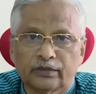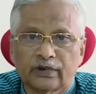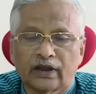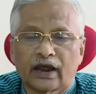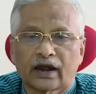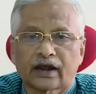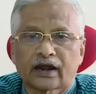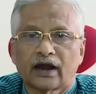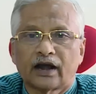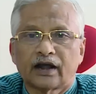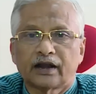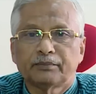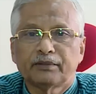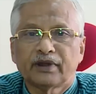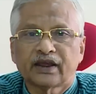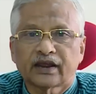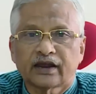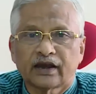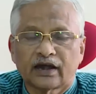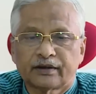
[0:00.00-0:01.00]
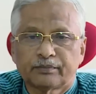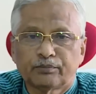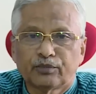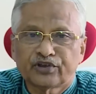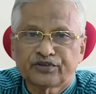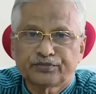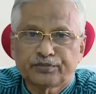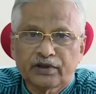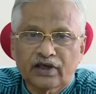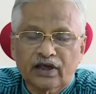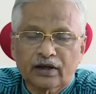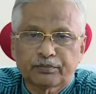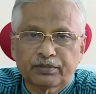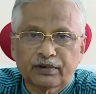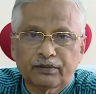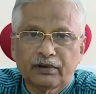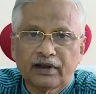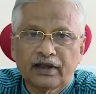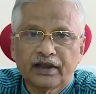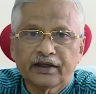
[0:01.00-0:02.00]
The academic atmosphere
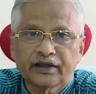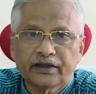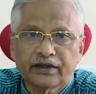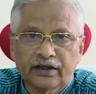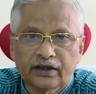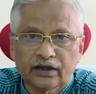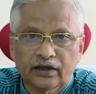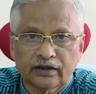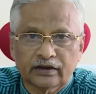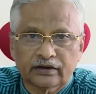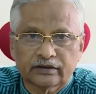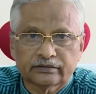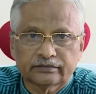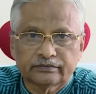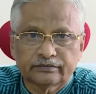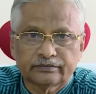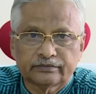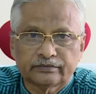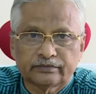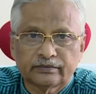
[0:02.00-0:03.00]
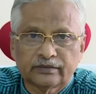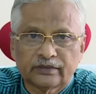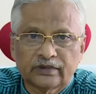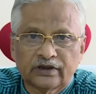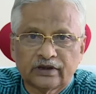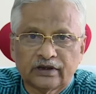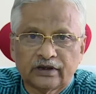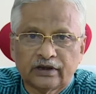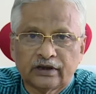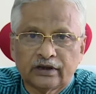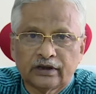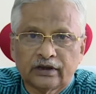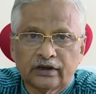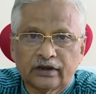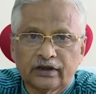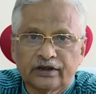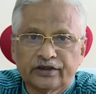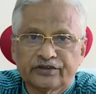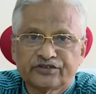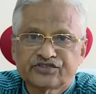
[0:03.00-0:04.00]
prevailing here
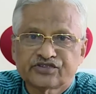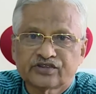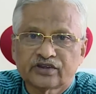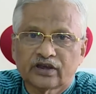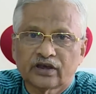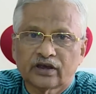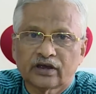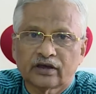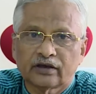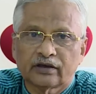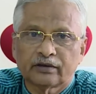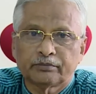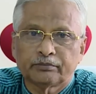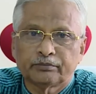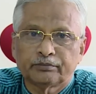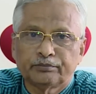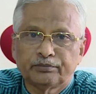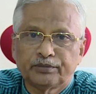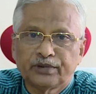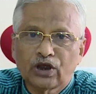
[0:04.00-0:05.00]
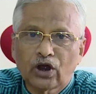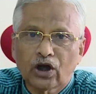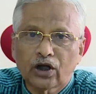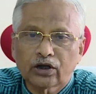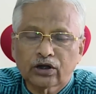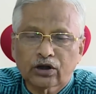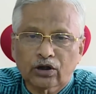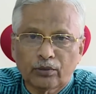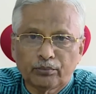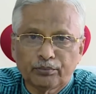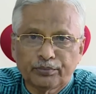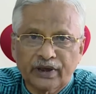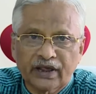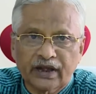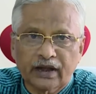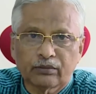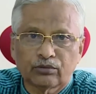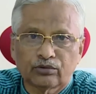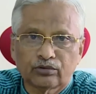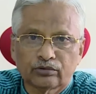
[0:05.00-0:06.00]
is beyond
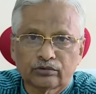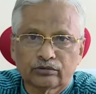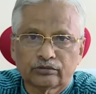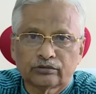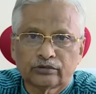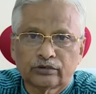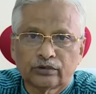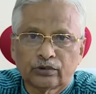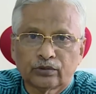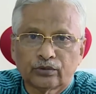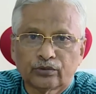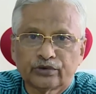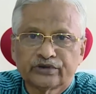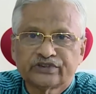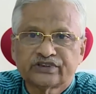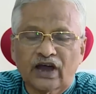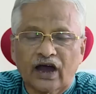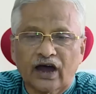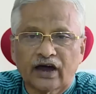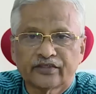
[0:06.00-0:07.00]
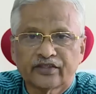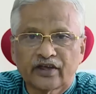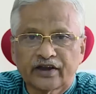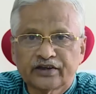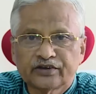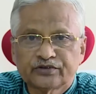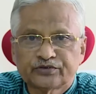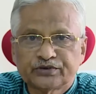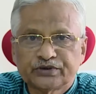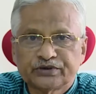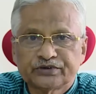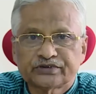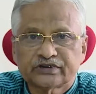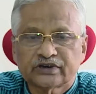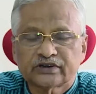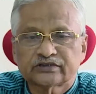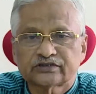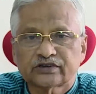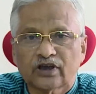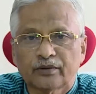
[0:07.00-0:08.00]
comparable with other
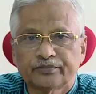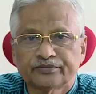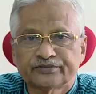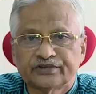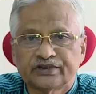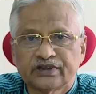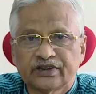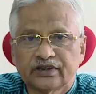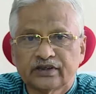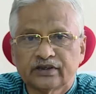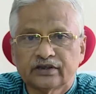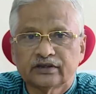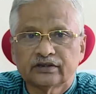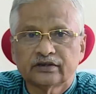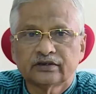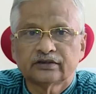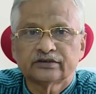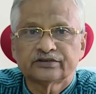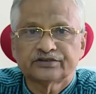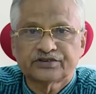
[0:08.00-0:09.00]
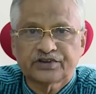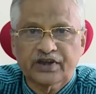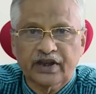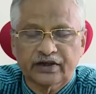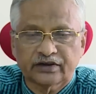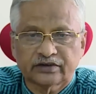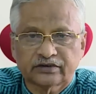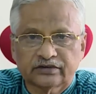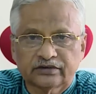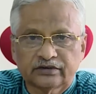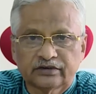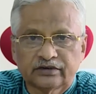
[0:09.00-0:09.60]
institutions of the state.